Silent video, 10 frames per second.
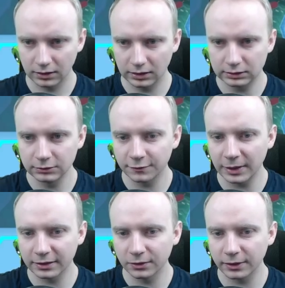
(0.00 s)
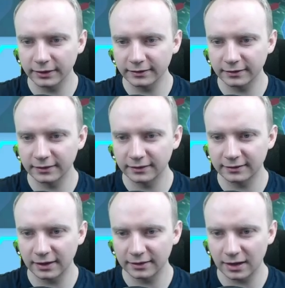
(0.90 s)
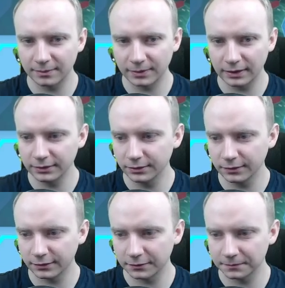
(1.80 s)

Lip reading: with my current setup I use.